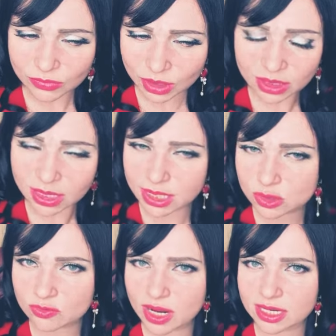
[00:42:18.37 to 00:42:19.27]
in the case
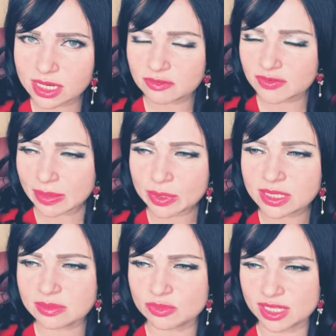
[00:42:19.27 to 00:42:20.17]
of radical
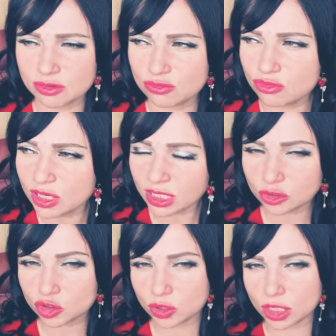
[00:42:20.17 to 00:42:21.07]
feminism they really
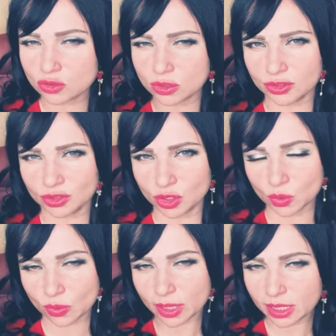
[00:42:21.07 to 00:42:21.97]
try to
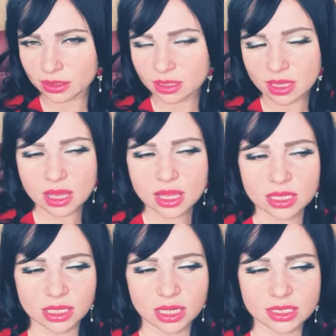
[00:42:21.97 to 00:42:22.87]
ingrain
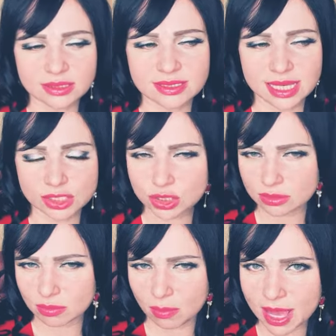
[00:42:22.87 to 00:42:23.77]
uh, that
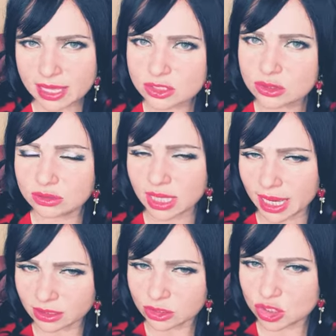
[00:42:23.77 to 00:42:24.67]
masculine
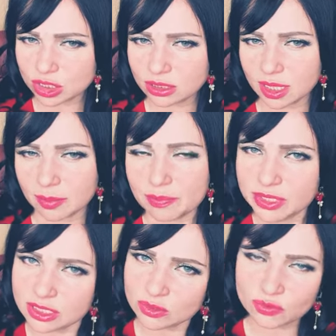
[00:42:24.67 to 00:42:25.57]
energy
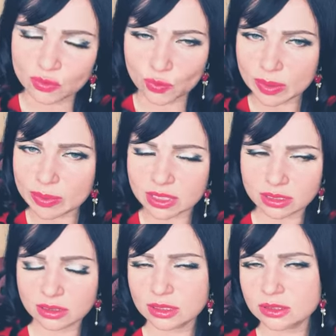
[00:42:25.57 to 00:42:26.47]
competing for women
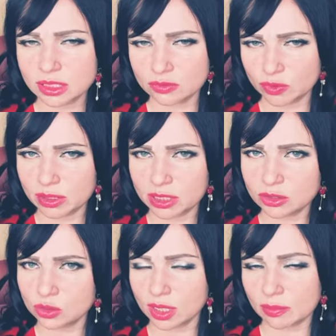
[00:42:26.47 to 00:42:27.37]
that women need
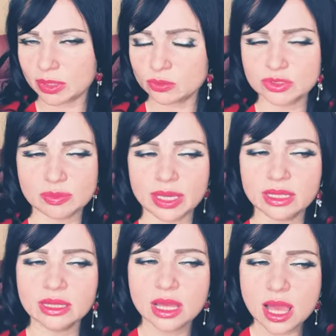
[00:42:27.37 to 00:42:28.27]
to compete with
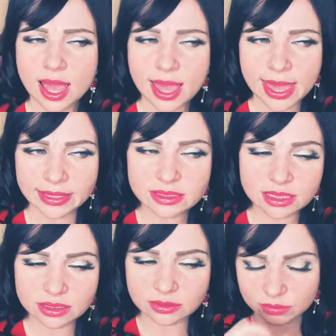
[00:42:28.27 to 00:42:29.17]
men and that